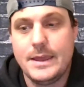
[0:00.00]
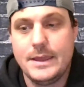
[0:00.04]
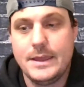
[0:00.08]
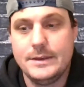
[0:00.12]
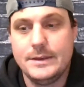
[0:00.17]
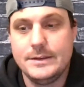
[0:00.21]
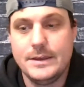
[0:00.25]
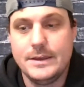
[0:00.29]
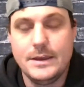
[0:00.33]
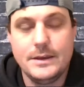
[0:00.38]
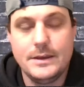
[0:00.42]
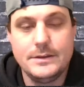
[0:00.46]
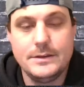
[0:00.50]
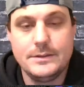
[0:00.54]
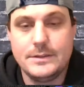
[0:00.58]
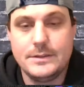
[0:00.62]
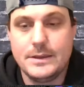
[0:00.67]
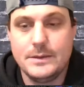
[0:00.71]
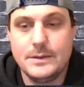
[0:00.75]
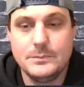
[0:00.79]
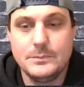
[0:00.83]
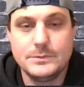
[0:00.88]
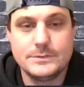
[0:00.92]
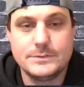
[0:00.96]
and yeah,
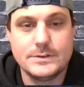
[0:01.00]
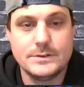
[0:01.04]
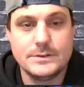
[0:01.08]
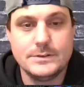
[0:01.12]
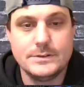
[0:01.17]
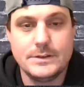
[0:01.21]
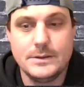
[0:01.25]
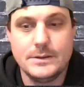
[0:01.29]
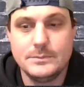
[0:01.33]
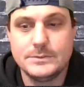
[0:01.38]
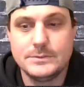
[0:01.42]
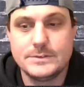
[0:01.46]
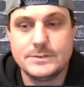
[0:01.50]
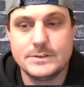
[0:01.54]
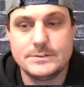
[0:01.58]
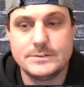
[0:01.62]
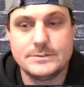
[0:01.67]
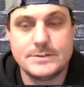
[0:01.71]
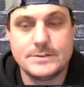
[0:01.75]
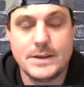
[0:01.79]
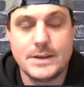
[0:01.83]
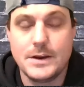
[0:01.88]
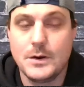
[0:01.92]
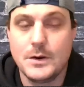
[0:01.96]
it was a it was a
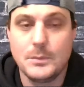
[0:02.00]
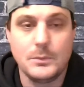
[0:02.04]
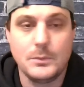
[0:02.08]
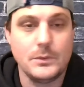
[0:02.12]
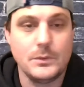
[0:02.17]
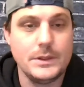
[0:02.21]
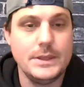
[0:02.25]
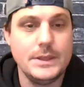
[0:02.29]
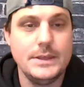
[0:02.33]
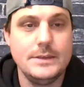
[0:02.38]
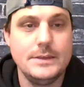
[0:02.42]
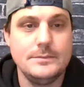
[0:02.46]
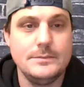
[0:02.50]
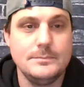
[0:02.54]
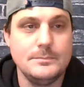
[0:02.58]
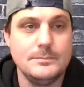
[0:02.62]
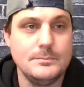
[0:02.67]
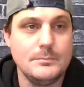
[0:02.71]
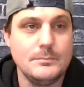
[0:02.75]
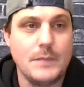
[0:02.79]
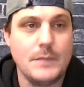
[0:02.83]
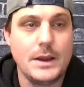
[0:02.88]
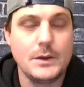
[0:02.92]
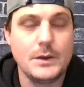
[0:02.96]
terrible hit,
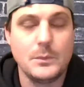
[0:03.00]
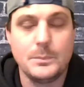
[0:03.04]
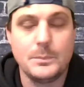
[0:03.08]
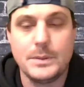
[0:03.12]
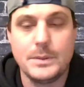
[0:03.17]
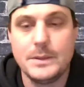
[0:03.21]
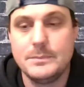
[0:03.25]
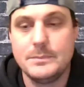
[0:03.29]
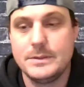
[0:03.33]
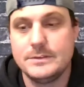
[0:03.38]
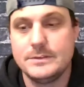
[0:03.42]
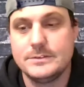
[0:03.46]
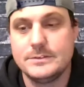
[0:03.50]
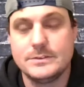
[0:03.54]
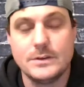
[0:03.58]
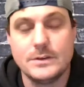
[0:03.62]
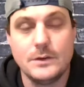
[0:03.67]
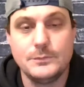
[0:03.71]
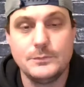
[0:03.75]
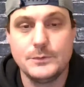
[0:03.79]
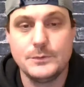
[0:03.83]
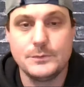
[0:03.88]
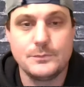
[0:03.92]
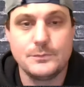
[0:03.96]
and Michael Pittman
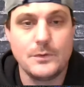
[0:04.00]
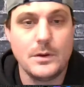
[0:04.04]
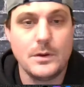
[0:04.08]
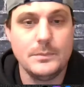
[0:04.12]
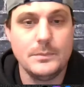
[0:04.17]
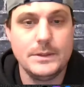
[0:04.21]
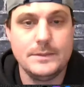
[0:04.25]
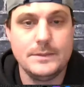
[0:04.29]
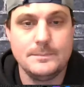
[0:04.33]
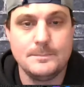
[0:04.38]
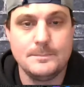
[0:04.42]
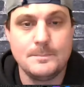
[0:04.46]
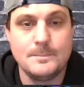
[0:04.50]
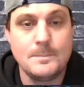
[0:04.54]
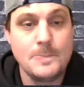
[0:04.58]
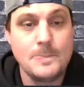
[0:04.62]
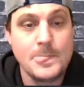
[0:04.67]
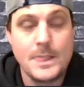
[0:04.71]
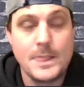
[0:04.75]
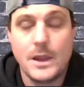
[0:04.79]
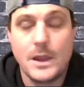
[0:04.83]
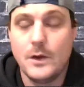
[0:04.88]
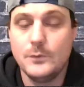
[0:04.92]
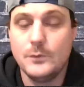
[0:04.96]
suffered from it, and
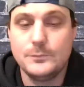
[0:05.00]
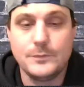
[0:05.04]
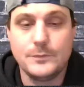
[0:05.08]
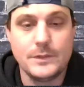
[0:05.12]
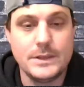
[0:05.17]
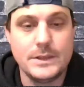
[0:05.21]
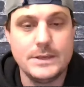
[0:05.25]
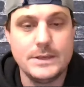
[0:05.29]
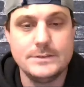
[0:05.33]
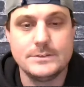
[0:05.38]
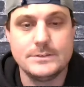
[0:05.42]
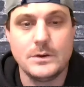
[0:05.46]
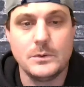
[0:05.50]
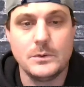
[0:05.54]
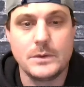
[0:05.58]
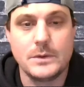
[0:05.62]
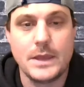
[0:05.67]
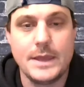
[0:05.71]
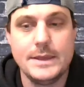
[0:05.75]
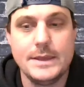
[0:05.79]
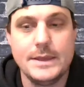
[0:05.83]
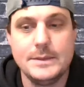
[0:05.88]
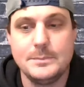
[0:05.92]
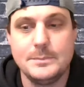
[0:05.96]
hopefully he's
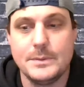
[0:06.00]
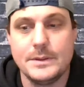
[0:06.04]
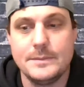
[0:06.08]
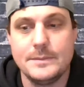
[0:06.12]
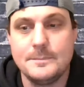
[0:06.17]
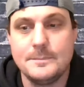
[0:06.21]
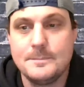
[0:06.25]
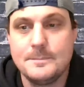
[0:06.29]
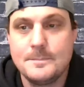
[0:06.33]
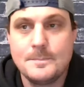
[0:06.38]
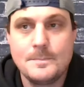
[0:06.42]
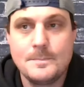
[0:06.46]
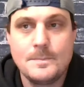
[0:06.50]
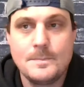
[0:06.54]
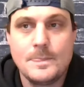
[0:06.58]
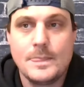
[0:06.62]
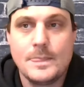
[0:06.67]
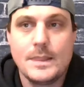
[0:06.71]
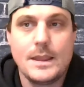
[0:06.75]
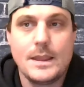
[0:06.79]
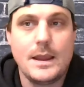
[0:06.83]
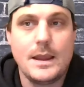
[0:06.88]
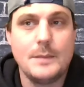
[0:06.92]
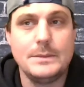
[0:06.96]
okay. But
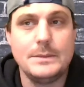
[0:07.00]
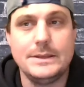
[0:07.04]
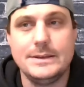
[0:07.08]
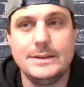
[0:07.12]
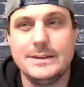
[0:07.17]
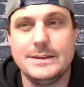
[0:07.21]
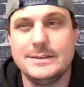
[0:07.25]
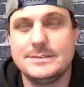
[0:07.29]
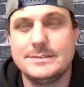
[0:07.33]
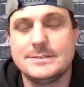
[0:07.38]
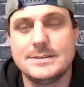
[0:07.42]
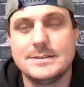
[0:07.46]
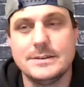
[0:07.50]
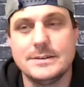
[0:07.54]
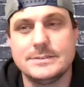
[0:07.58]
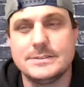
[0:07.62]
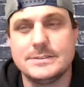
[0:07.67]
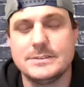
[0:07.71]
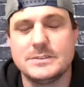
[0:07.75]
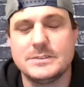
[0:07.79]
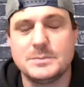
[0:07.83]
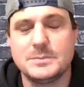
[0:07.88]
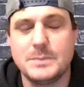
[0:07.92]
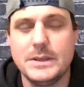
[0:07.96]
I mean, to
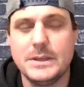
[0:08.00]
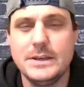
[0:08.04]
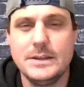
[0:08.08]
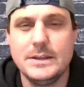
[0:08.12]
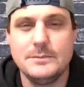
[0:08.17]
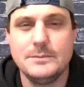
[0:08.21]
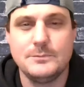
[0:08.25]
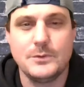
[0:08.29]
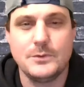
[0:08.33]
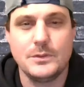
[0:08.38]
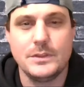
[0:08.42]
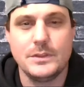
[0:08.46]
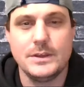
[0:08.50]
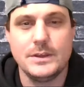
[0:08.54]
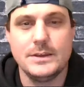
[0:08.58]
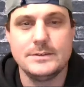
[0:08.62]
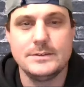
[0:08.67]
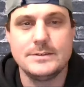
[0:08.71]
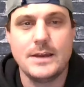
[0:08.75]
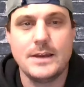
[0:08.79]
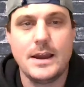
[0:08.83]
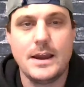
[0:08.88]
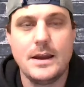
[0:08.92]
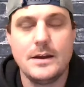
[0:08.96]
suspending for the
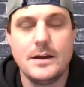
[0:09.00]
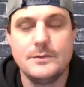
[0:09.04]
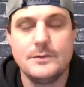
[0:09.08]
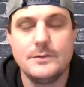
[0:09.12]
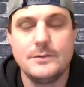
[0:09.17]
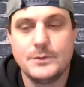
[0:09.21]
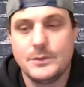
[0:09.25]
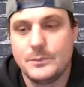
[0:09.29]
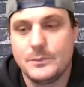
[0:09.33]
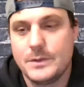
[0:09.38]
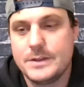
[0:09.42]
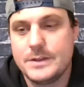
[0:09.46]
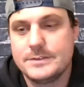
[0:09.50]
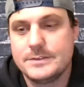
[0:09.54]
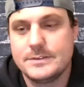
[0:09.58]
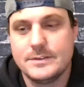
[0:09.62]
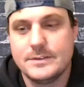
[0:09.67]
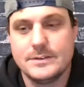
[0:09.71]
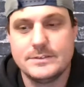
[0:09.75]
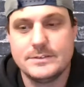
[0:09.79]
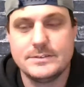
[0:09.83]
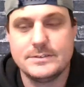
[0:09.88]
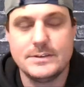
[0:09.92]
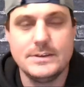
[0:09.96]
entire for the
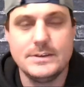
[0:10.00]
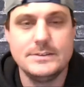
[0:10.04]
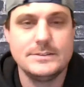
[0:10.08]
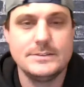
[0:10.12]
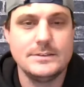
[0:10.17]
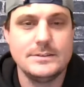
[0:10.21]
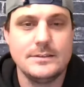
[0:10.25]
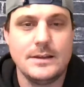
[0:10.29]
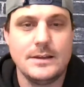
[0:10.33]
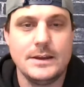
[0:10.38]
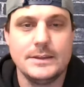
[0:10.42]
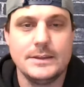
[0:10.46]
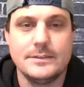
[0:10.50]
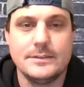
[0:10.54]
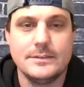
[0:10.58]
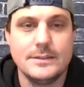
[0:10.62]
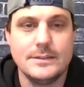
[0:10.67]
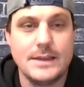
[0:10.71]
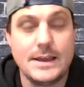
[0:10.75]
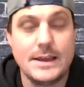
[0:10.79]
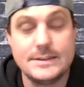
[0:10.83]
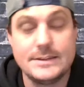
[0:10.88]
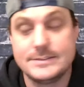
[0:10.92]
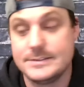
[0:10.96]
rest of the season, like
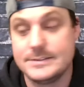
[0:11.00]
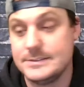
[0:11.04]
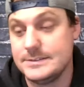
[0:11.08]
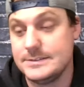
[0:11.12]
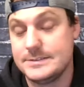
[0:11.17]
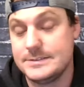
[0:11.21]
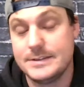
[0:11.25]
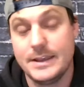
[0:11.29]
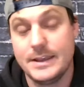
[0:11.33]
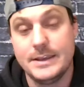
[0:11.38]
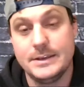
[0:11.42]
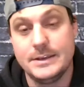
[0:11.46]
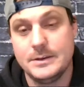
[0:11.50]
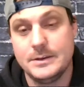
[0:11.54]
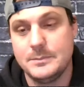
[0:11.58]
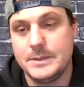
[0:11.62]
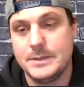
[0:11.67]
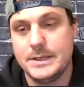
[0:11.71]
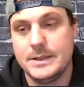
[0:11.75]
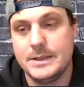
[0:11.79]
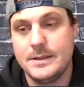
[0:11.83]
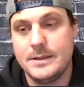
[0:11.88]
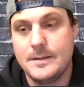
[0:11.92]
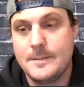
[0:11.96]
that's insane
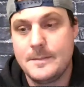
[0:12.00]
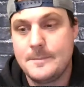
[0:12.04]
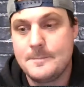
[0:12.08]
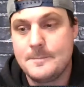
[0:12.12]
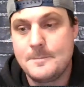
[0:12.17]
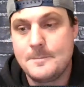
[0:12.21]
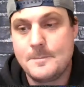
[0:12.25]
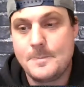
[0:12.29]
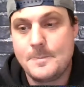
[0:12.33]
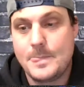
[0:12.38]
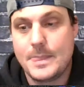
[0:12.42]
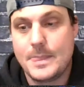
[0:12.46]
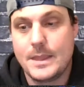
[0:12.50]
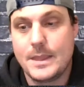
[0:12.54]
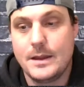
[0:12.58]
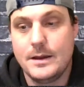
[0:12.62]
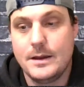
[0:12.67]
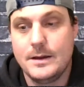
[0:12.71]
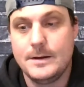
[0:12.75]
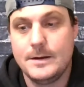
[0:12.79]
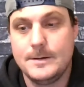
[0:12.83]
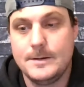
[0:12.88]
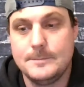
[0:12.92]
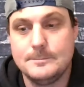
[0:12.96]
to me.
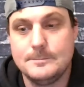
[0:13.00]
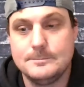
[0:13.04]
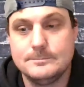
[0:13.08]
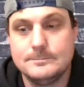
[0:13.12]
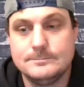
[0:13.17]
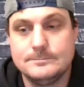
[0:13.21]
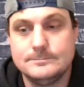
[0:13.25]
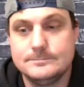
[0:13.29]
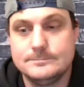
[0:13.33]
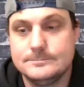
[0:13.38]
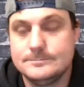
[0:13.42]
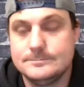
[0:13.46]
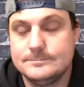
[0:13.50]
Um,